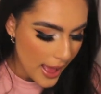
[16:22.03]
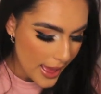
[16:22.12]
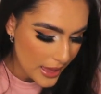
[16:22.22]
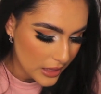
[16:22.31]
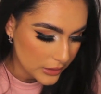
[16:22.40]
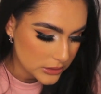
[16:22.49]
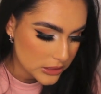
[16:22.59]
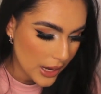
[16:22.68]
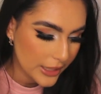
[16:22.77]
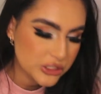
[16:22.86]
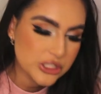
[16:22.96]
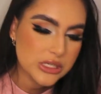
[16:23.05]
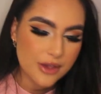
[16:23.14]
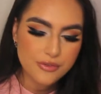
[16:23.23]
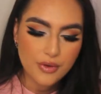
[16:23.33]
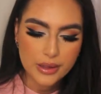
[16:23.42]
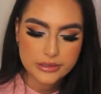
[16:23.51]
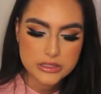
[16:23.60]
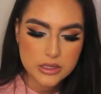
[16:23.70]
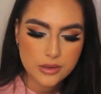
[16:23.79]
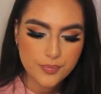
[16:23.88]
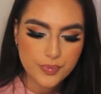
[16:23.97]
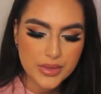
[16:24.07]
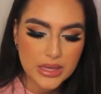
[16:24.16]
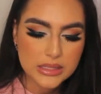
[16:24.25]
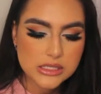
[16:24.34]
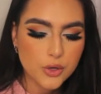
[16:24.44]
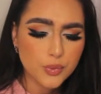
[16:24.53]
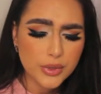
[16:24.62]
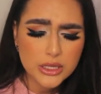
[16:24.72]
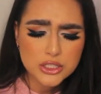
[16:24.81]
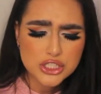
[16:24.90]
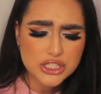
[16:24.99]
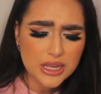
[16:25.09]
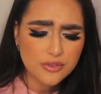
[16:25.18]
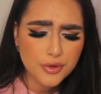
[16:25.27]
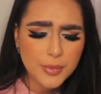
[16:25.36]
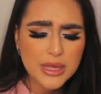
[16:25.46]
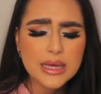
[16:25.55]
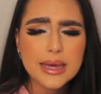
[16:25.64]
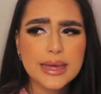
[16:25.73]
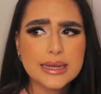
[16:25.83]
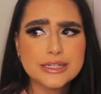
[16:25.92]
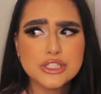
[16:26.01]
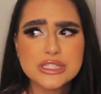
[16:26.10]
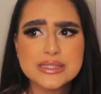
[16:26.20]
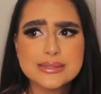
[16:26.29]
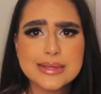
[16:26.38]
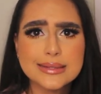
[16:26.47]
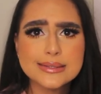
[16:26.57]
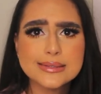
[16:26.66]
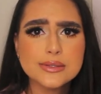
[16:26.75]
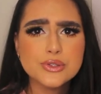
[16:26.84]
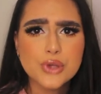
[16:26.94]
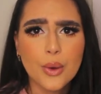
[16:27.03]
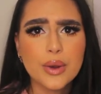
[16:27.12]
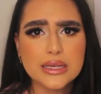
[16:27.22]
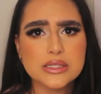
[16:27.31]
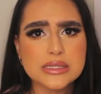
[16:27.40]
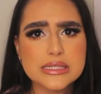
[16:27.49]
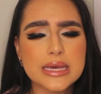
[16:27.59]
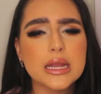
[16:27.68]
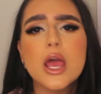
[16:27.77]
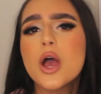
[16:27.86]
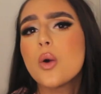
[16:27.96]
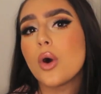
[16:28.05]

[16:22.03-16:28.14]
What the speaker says: and I find it's a really good shade for me, and it just sits so nice on the skin.